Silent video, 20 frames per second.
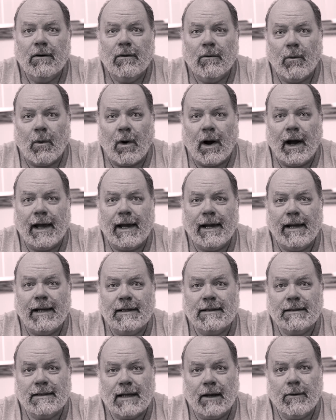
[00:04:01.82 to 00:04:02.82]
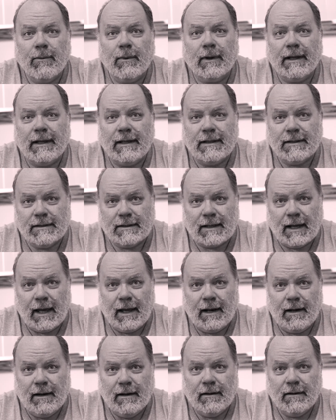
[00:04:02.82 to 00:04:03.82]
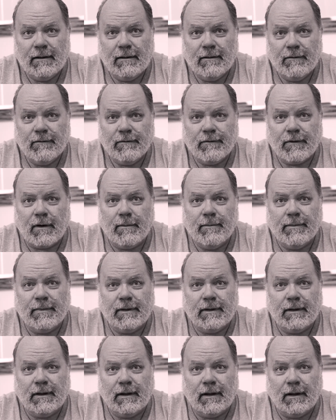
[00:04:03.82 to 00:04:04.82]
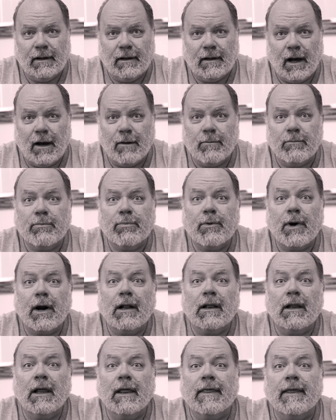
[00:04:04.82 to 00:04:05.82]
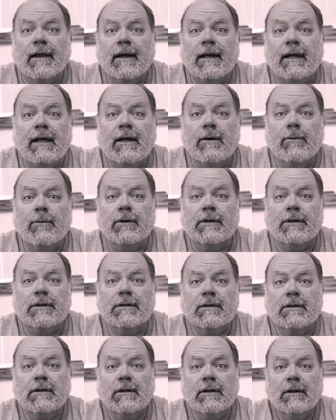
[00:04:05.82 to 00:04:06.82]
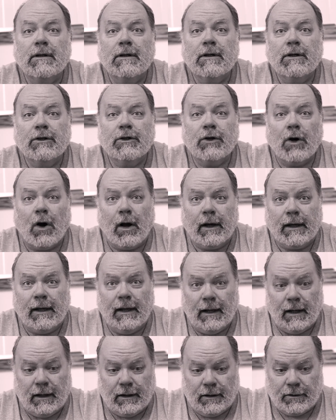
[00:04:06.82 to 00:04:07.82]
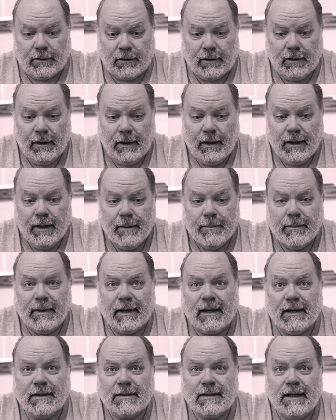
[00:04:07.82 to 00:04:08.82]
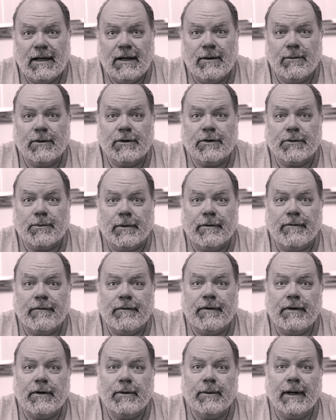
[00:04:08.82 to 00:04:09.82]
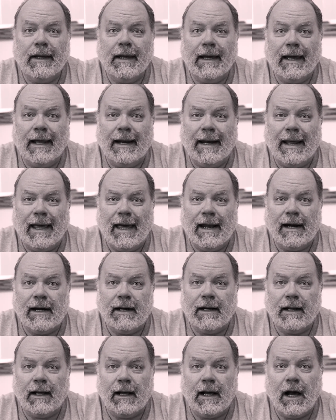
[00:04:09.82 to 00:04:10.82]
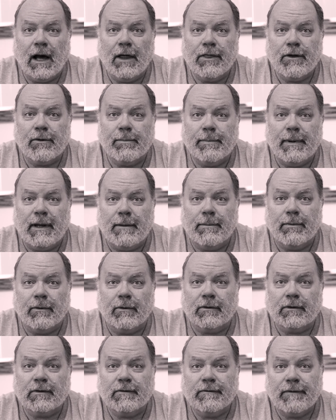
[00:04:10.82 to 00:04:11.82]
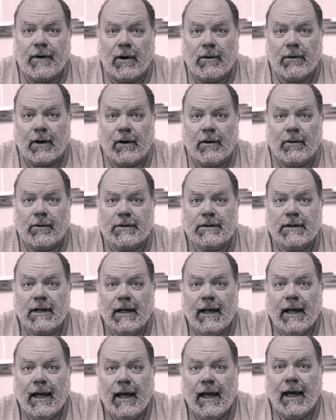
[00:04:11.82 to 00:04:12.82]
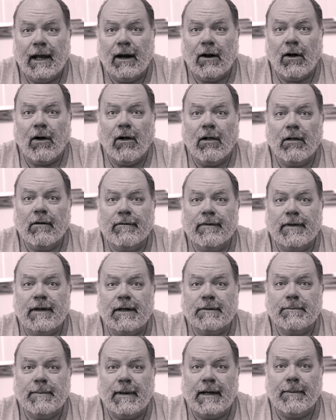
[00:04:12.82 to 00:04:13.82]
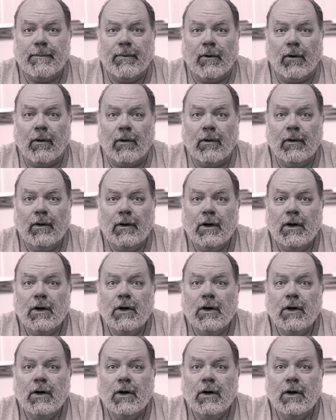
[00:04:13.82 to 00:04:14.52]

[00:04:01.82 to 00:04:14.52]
why he said what he said from the umbrella that he was talking under because he was reviewing and editing other people's photos, and all of these people